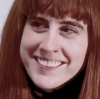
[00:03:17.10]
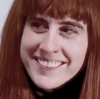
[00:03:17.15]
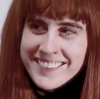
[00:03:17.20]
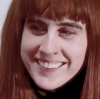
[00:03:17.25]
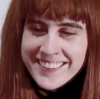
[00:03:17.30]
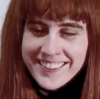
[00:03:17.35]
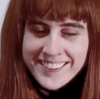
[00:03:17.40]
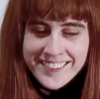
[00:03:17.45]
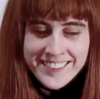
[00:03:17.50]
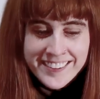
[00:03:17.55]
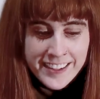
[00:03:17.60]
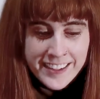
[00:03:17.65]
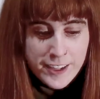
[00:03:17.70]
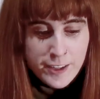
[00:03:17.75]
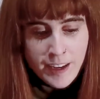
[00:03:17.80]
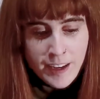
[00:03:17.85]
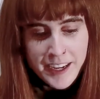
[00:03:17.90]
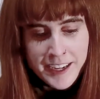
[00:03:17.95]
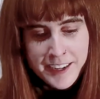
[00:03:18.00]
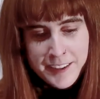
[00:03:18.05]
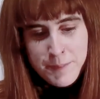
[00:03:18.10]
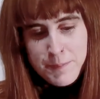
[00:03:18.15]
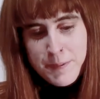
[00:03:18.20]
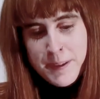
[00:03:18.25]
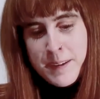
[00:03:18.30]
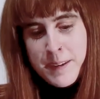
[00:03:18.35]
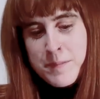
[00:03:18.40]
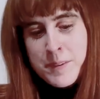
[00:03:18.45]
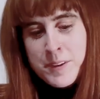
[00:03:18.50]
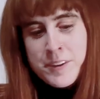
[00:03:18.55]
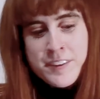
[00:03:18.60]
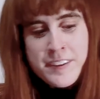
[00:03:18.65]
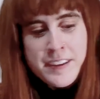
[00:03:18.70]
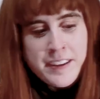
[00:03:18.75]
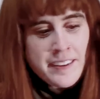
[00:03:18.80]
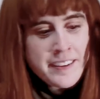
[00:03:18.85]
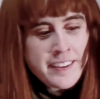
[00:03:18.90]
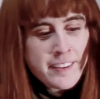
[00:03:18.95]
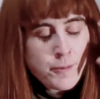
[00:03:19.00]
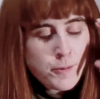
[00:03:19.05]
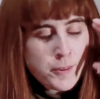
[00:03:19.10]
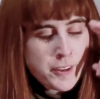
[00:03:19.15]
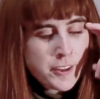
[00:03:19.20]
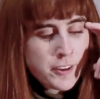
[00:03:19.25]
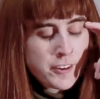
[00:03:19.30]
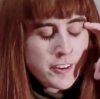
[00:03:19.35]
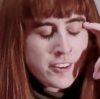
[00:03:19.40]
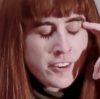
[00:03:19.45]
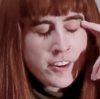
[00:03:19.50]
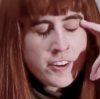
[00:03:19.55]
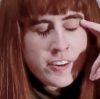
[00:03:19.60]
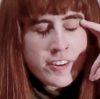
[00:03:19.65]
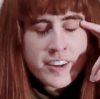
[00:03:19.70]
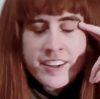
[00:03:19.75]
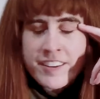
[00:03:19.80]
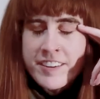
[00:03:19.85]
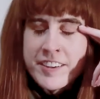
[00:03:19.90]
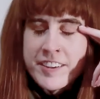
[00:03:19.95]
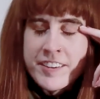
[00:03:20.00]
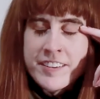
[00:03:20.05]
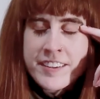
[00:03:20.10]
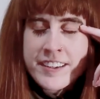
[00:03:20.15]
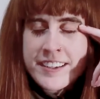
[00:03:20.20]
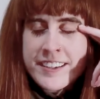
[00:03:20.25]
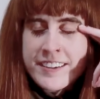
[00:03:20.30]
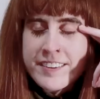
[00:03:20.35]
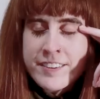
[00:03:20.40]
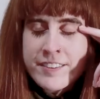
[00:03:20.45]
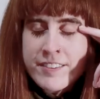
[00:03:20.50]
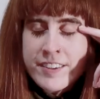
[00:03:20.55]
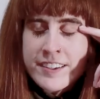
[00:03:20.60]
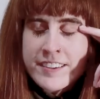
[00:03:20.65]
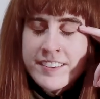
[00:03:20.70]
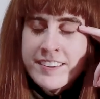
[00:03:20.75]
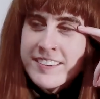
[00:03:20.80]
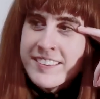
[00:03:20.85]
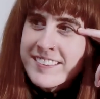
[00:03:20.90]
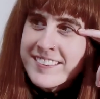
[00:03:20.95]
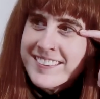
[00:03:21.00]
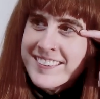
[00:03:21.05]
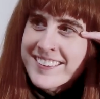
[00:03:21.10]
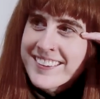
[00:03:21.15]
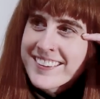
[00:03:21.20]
you say you like the pain because it's you're a songwriter and you need it to write songs.